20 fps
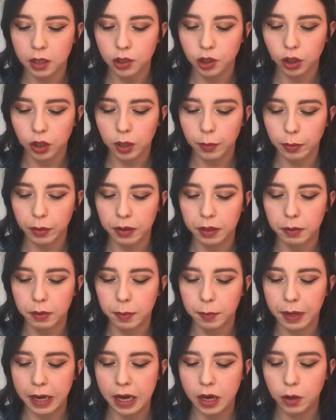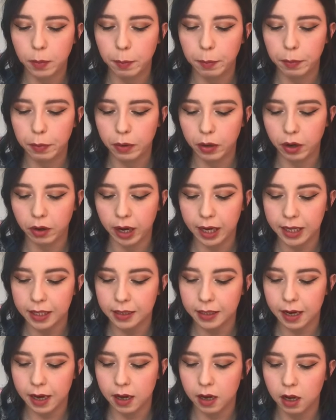Chocolate brownie with peanut butter
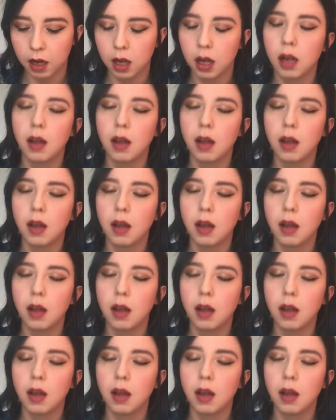icing.